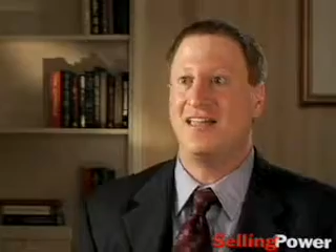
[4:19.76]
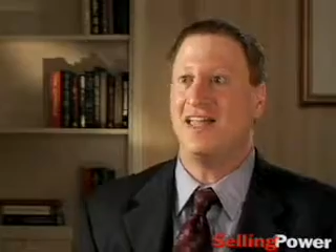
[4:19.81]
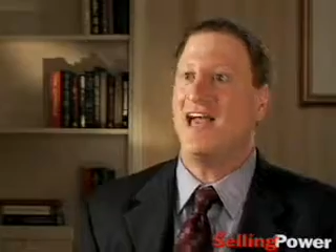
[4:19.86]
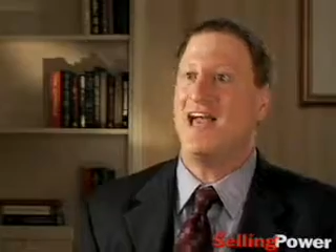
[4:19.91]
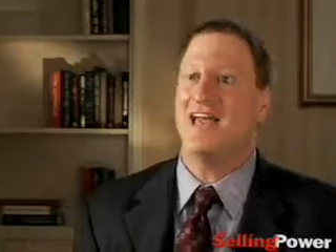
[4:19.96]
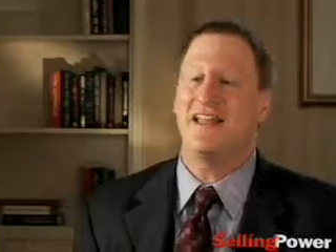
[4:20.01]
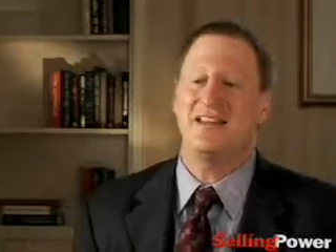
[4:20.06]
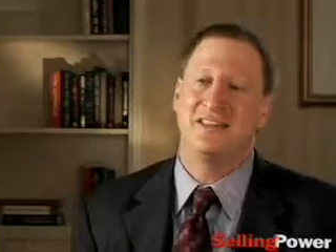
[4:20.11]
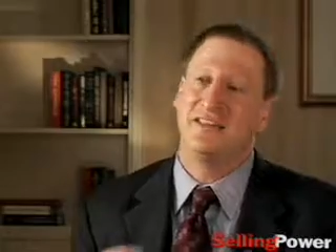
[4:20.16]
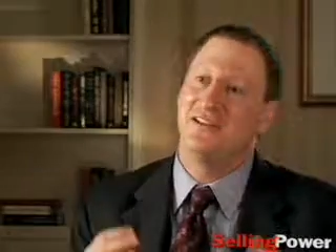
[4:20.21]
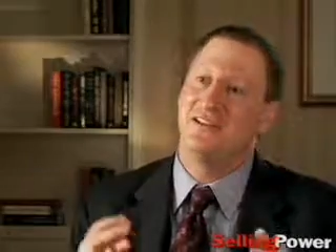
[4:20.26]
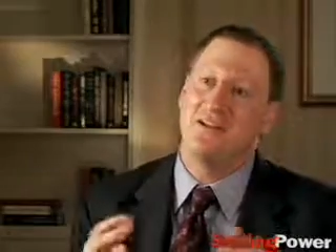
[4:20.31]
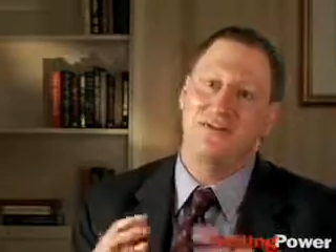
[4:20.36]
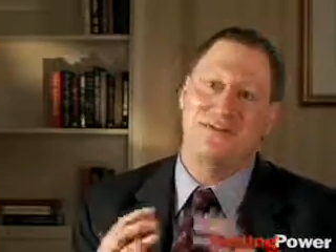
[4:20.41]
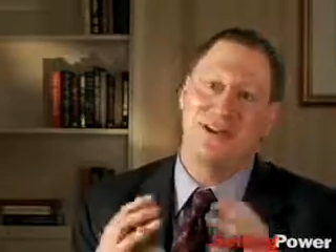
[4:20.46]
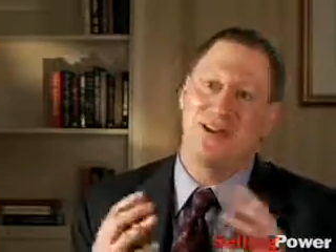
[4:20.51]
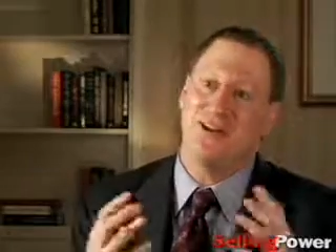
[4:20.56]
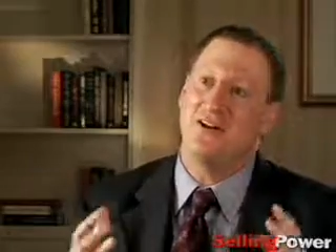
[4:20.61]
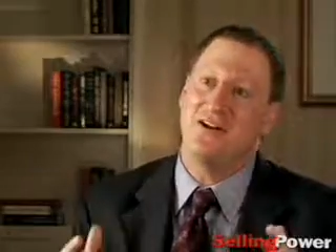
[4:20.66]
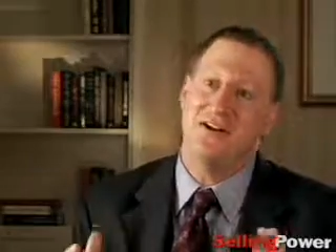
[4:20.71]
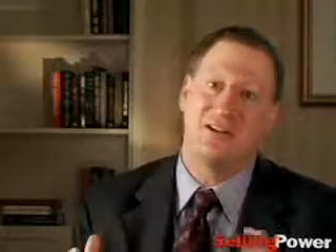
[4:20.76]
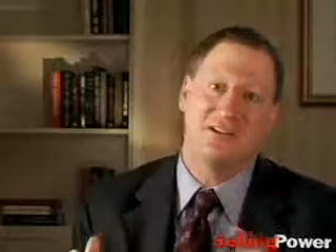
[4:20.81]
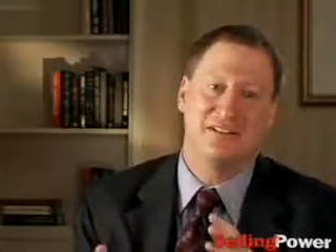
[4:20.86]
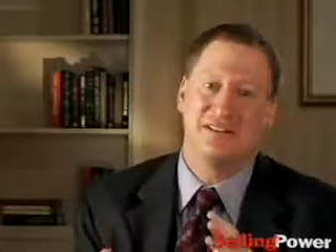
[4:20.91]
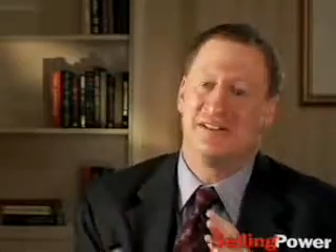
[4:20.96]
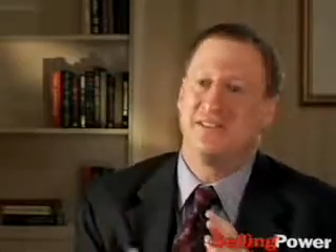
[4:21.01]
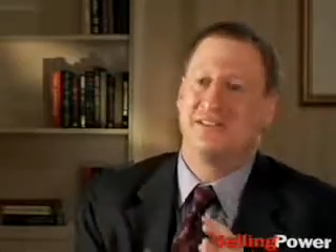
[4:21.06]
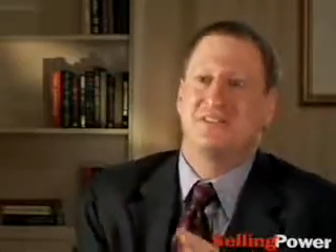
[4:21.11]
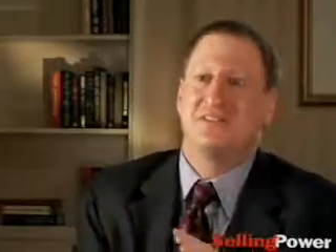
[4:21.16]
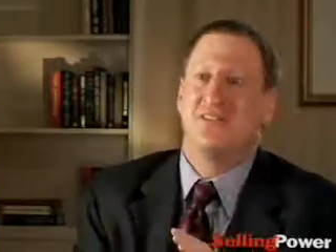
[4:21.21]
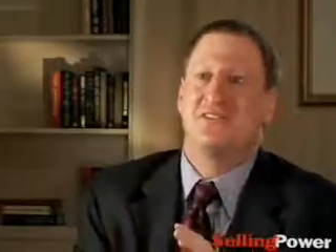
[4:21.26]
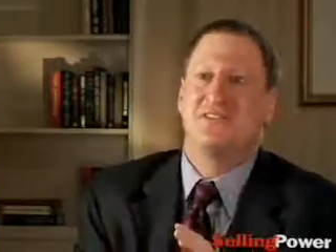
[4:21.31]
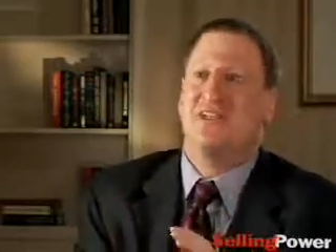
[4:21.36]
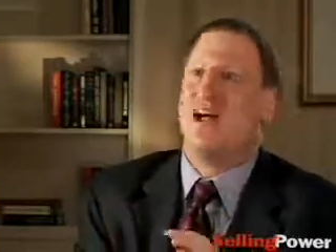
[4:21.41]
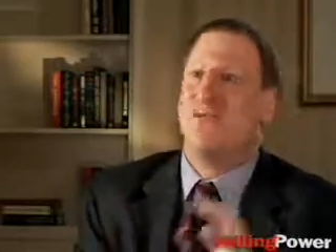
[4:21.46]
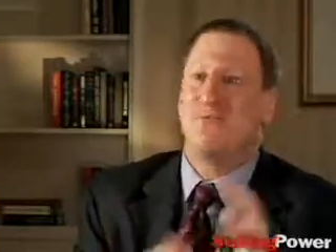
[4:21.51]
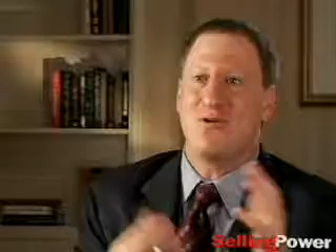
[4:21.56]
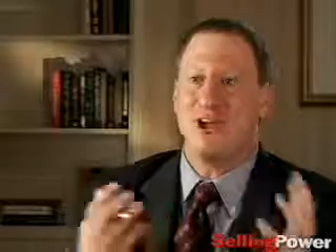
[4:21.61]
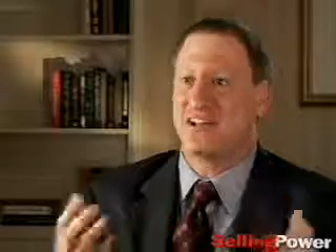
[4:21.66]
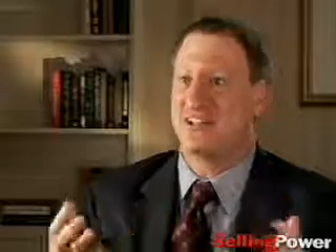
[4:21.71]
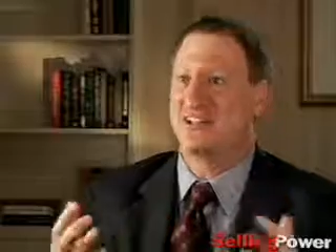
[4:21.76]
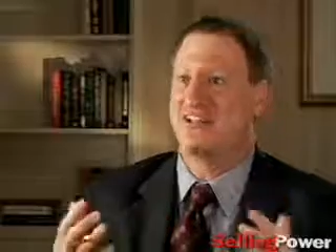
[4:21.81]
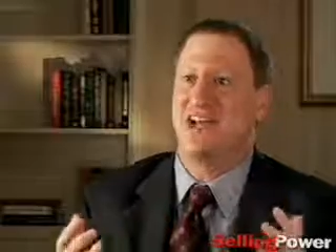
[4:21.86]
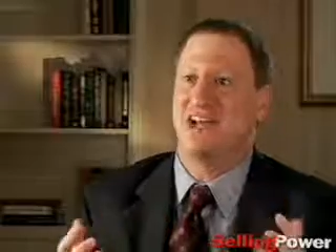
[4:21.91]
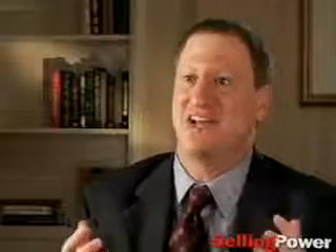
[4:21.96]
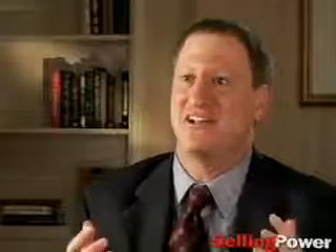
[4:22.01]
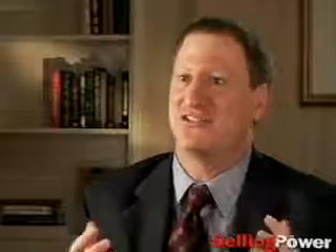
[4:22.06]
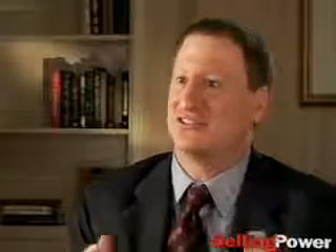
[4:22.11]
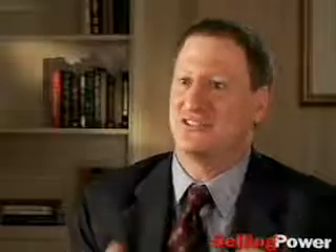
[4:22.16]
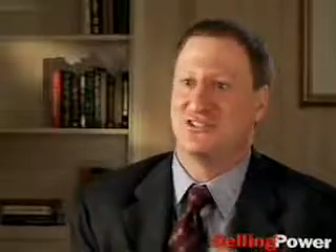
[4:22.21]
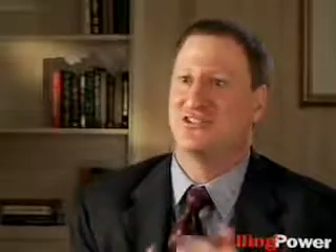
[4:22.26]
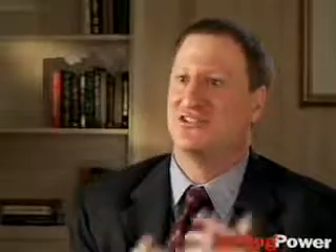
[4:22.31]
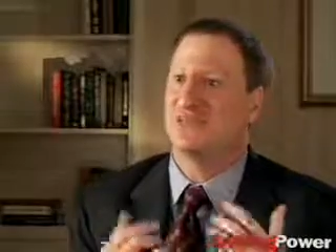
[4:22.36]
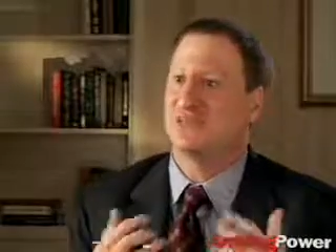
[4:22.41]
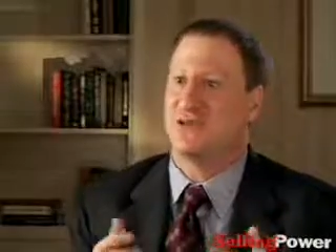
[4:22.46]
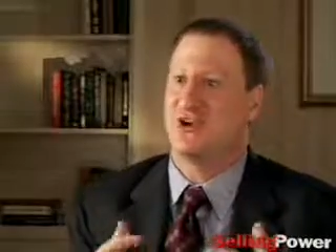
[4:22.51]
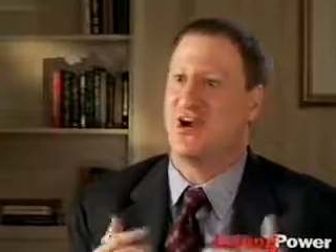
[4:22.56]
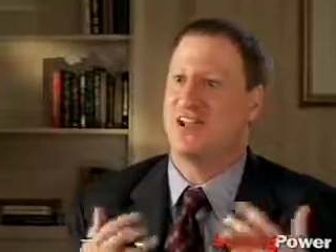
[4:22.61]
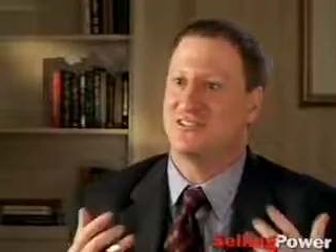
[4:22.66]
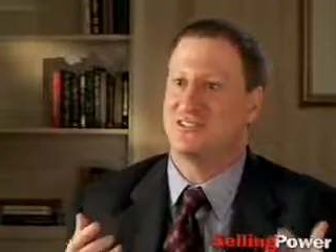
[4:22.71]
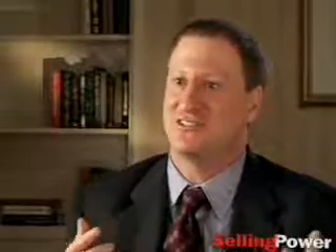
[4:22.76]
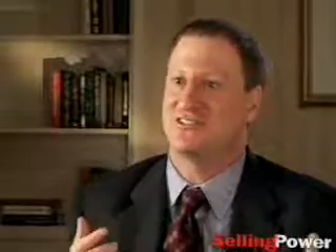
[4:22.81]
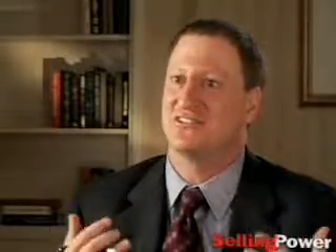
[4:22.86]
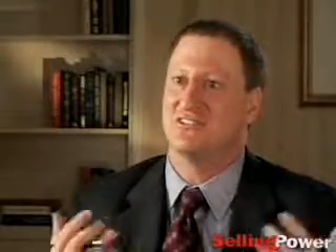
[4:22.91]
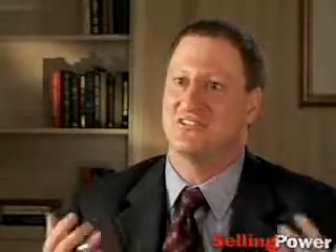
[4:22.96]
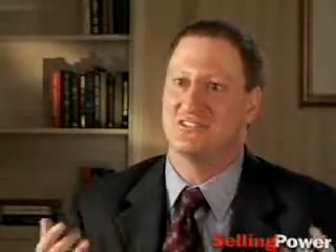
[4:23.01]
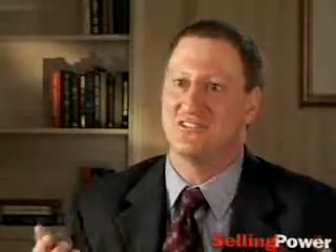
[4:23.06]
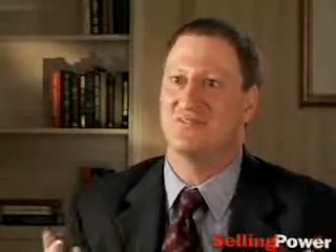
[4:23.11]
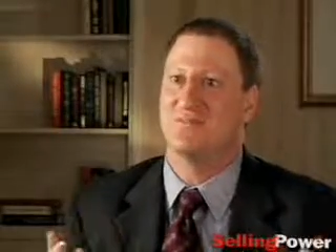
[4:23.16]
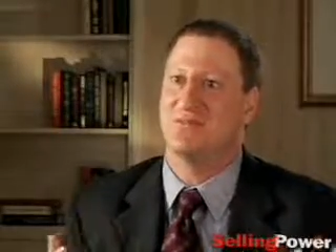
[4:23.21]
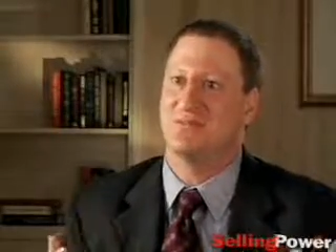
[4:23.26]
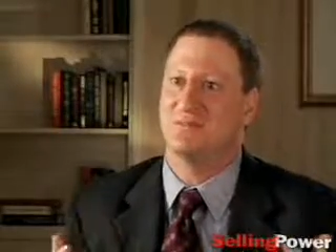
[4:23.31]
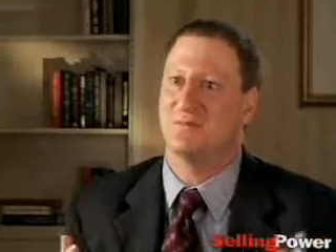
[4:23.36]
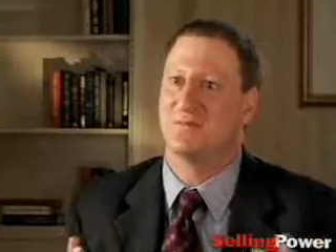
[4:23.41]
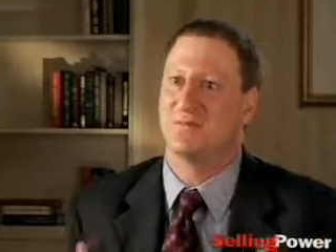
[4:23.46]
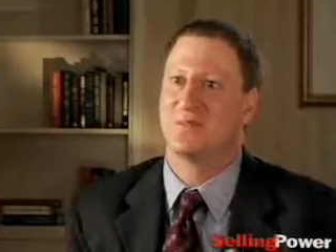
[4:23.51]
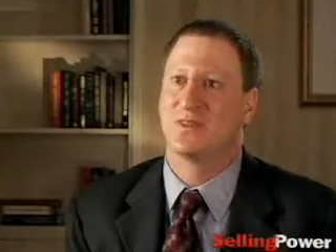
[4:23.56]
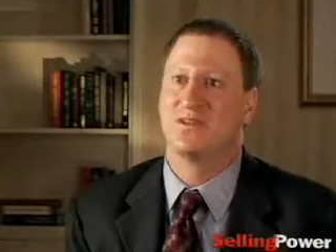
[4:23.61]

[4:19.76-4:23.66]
Yeah, and you know, Gerhard, it's not rocket science, it's just process and discipline.